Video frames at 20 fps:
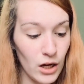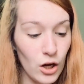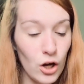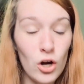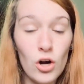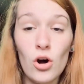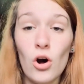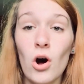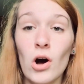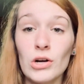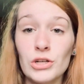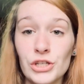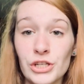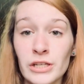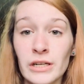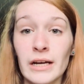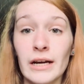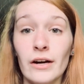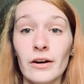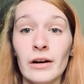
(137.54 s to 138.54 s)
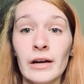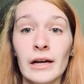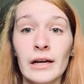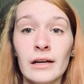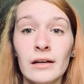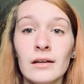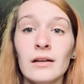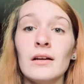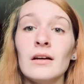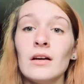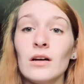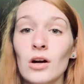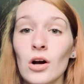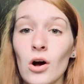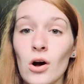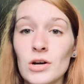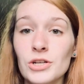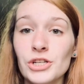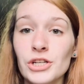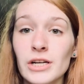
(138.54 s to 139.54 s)
Cautionary.
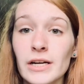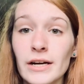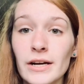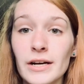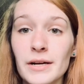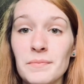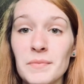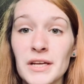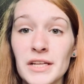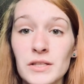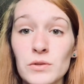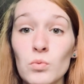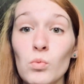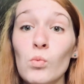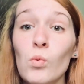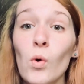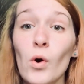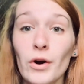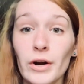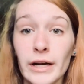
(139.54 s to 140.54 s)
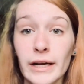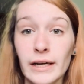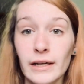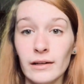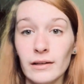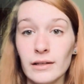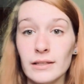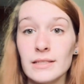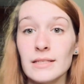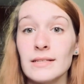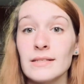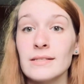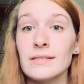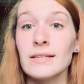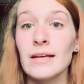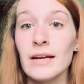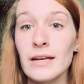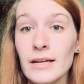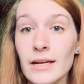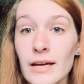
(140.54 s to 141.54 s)
Cautionary means warning. It's a
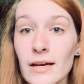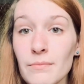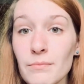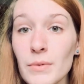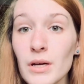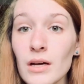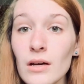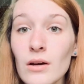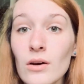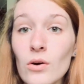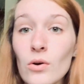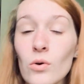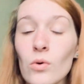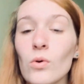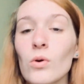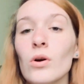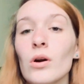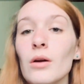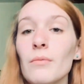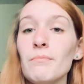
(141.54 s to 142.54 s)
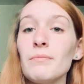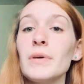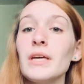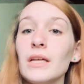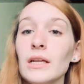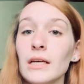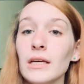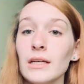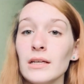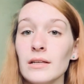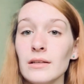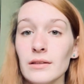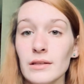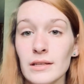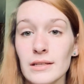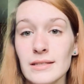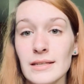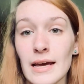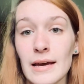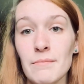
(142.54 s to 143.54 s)
synonym or meaning the
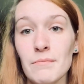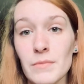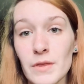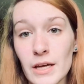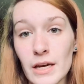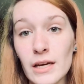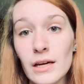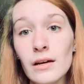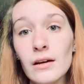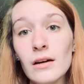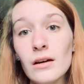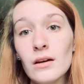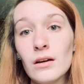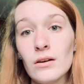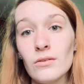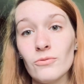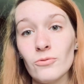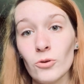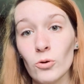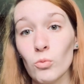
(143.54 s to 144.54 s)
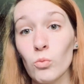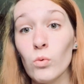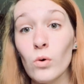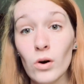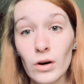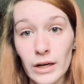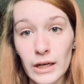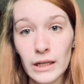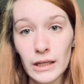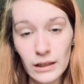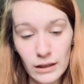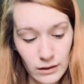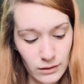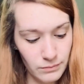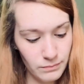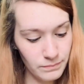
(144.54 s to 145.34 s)
same thing for warning.